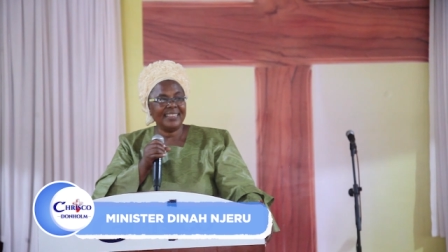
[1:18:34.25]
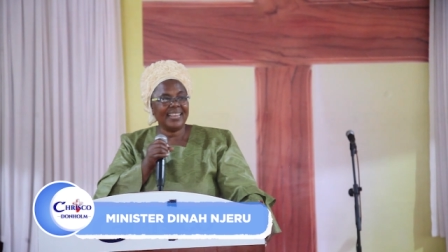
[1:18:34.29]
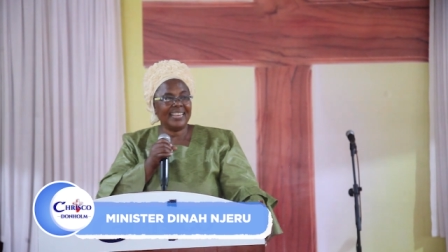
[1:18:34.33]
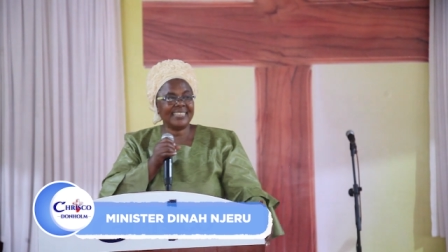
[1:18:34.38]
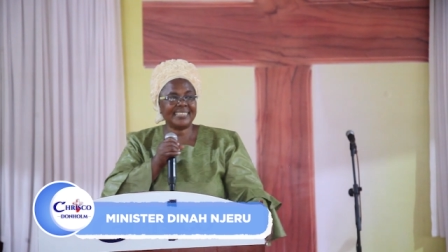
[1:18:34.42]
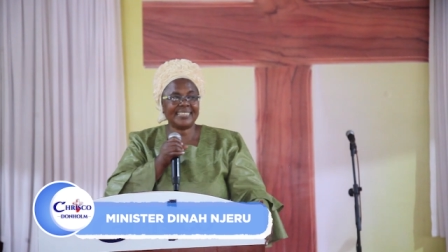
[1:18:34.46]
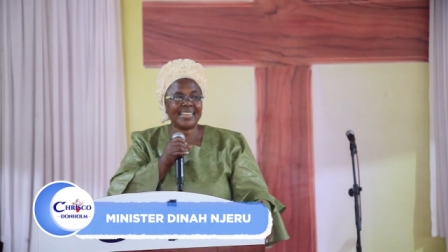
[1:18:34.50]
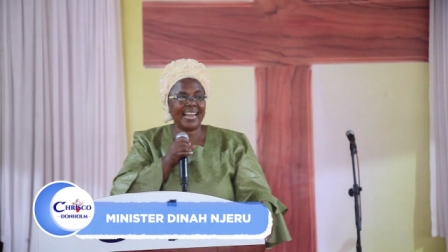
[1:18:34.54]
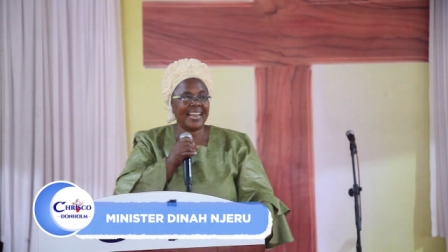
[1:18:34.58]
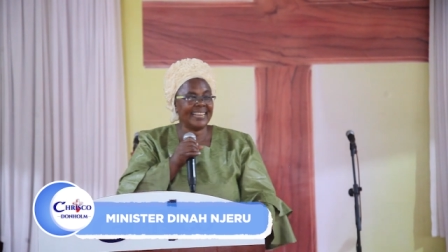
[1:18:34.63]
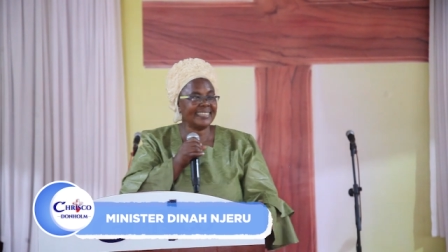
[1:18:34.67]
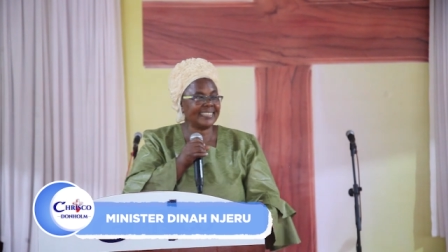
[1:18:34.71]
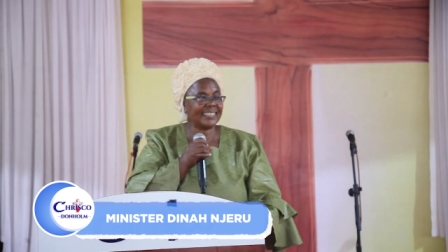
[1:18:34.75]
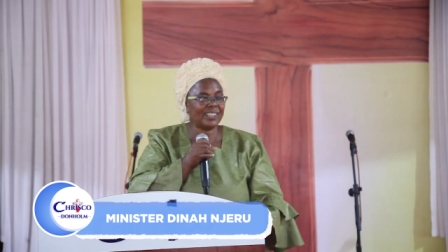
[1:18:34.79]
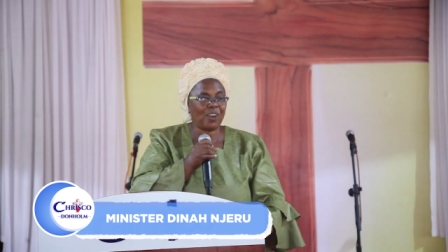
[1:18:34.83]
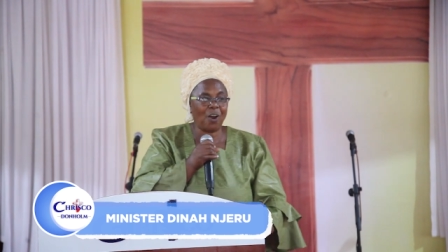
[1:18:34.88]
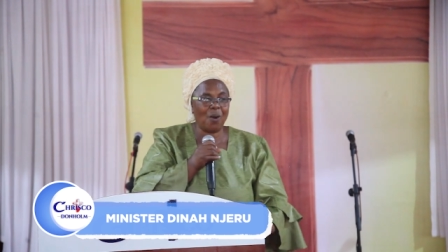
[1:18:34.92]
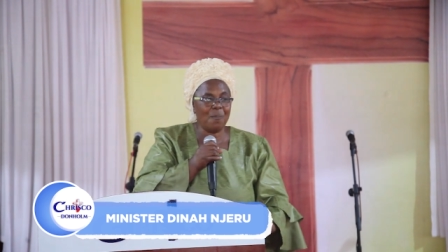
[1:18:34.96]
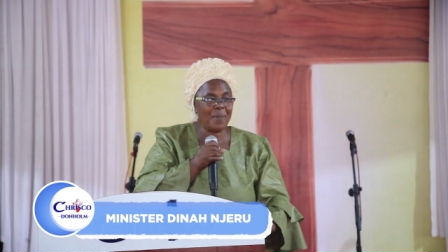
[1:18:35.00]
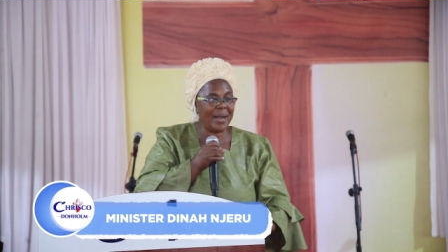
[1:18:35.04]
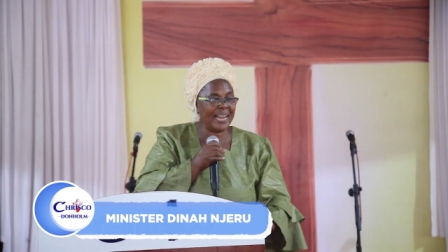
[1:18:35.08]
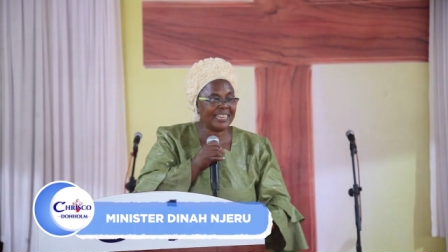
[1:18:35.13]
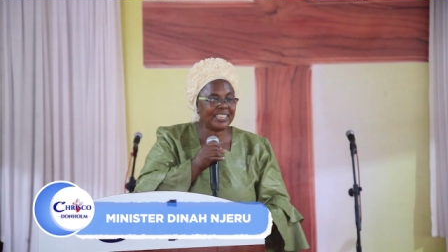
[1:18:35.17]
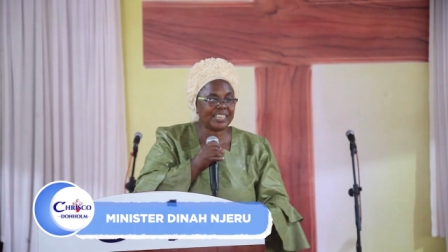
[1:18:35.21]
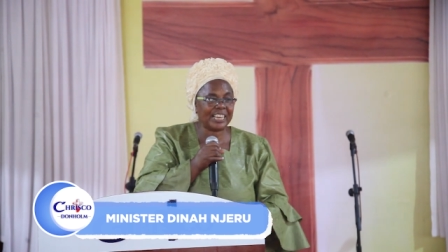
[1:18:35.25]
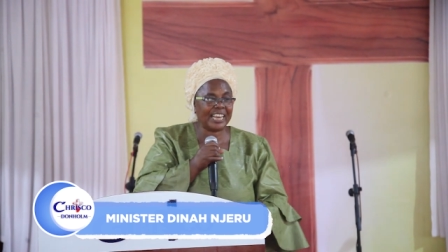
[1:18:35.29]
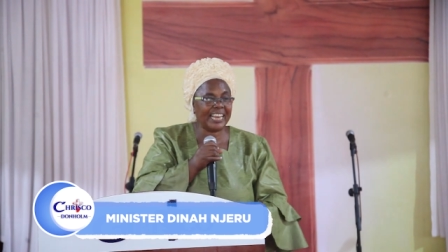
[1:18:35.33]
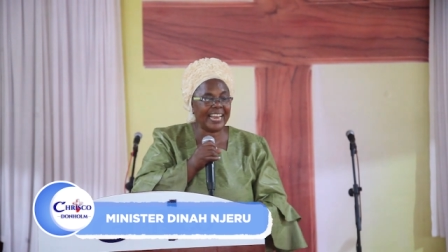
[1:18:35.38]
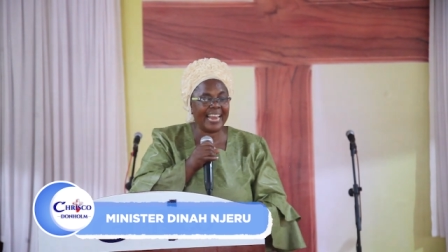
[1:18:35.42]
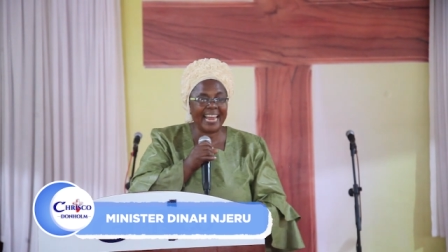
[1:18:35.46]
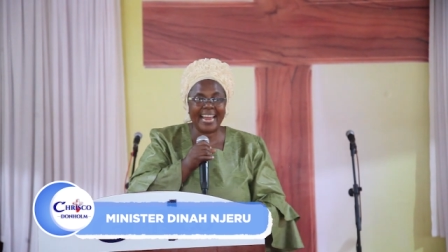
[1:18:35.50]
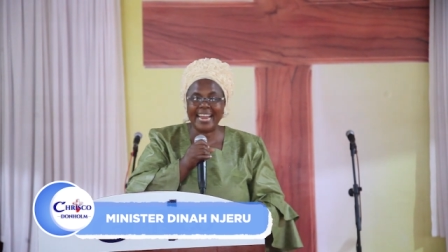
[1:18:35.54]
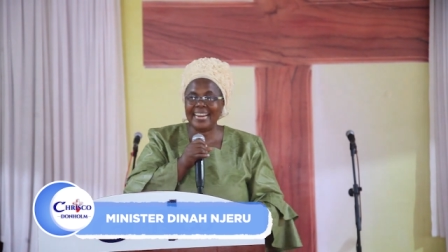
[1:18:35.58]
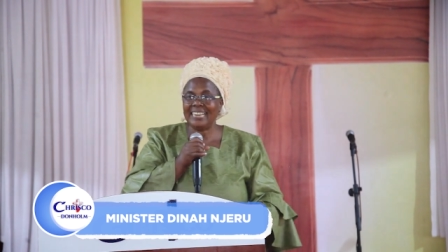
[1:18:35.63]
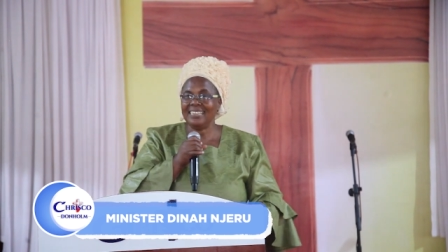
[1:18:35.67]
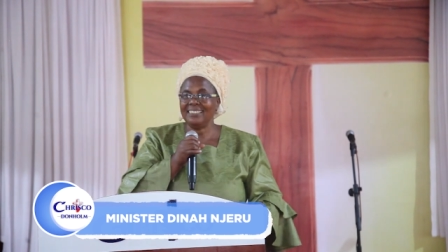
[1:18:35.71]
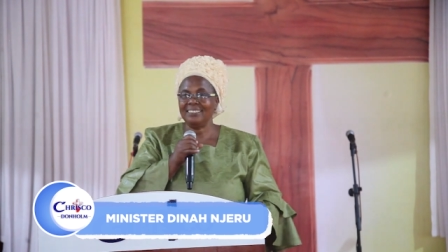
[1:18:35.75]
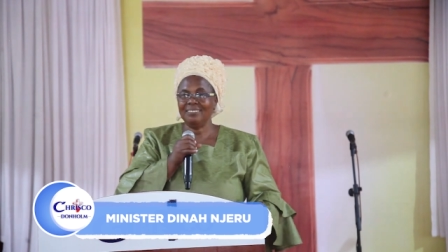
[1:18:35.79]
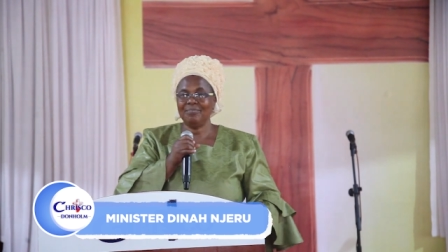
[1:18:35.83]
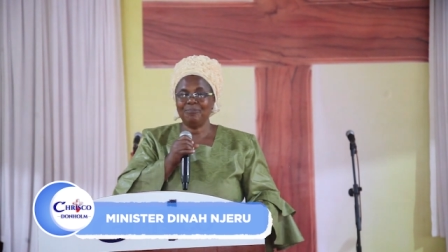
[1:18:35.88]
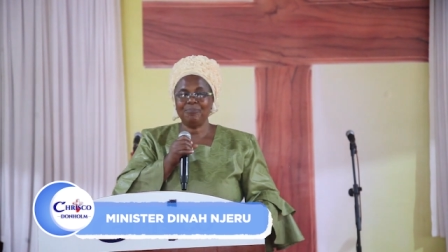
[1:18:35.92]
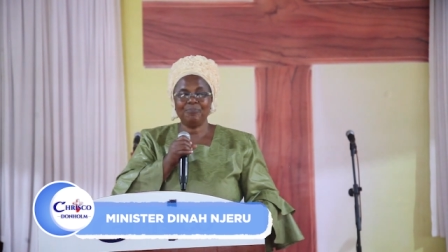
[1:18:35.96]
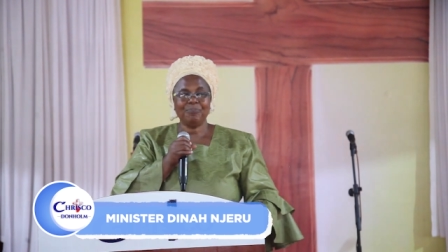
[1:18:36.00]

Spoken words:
the saints go marching in,